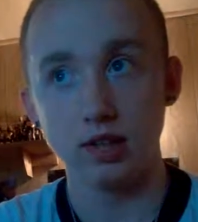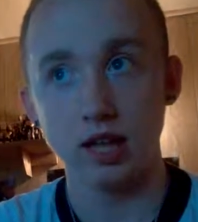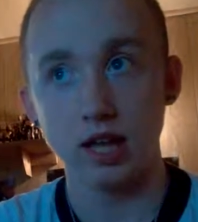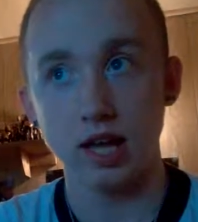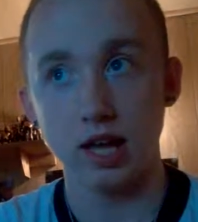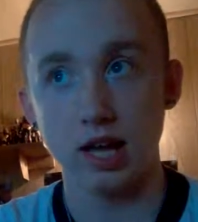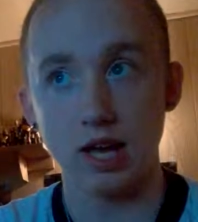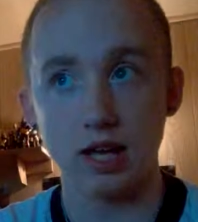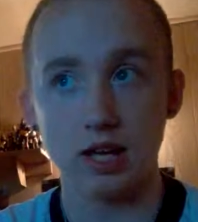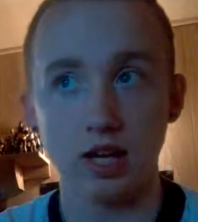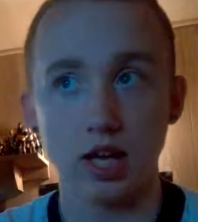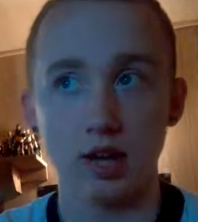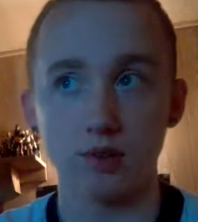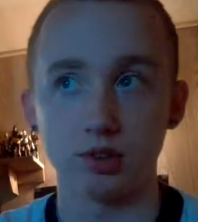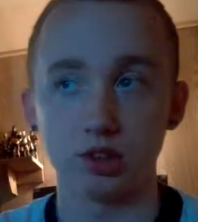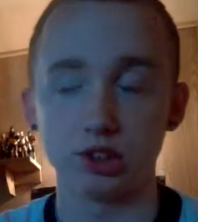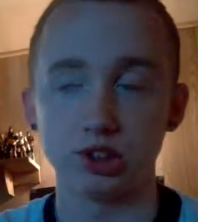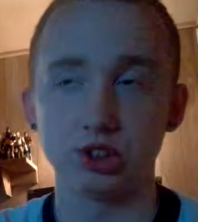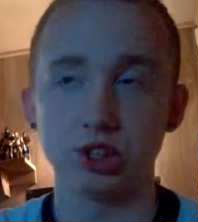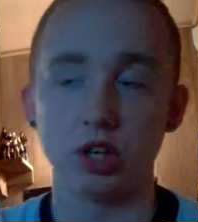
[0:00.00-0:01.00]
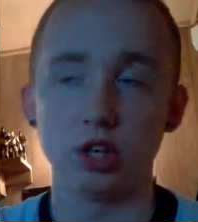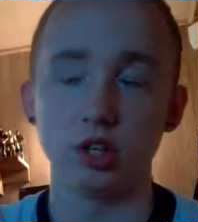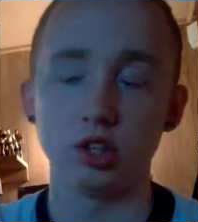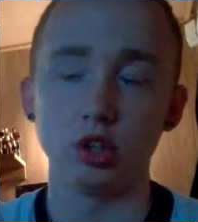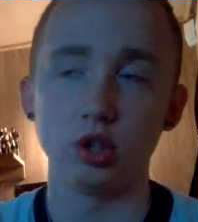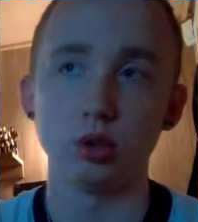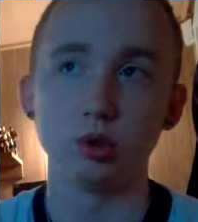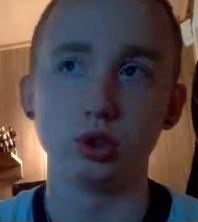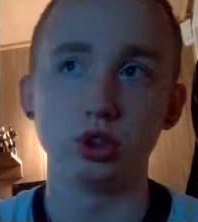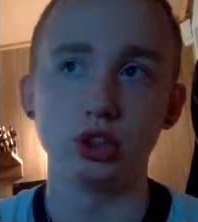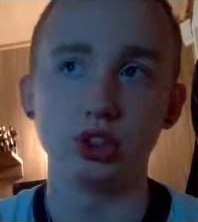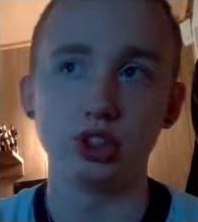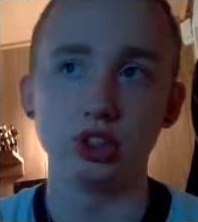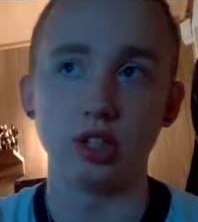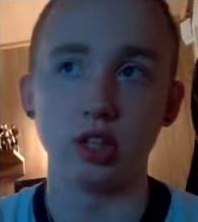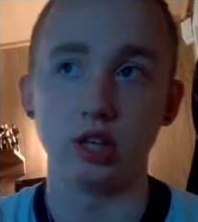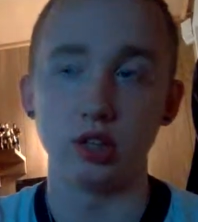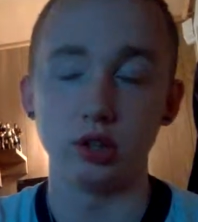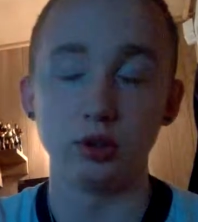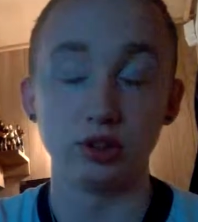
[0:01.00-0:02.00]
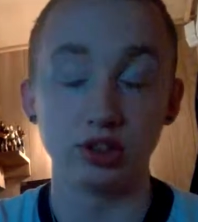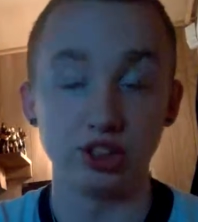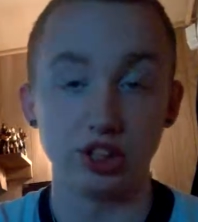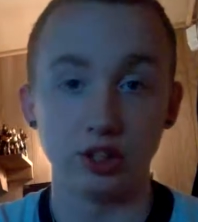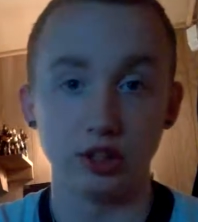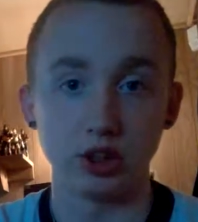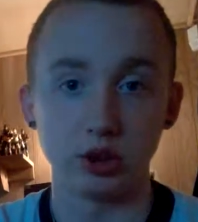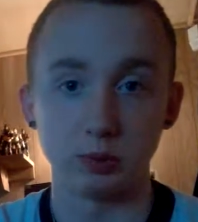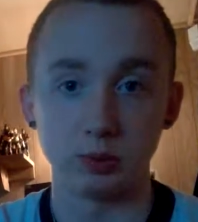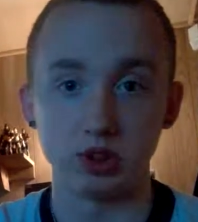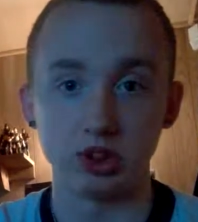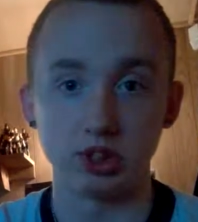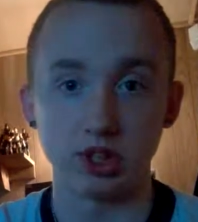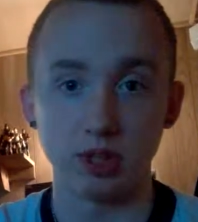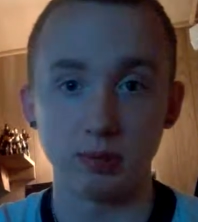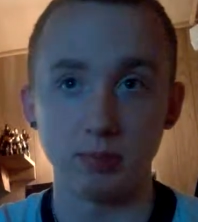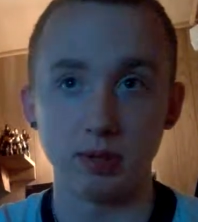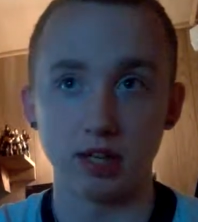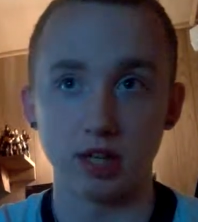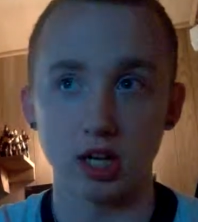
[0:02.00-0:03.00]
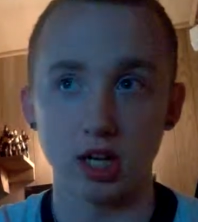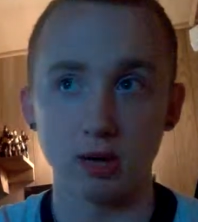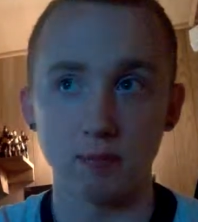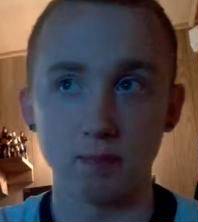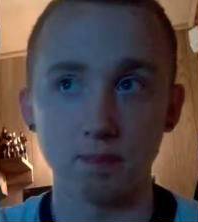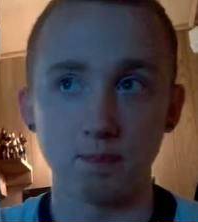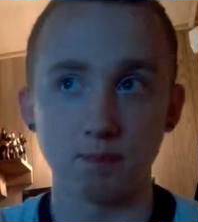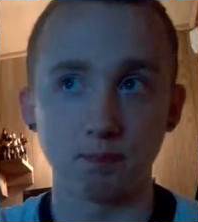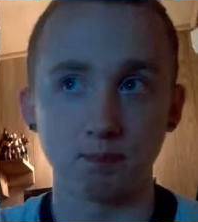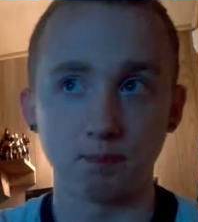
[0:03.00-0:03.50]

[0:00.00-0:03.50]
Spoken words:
and I'm going to start a new series, which is going to pick up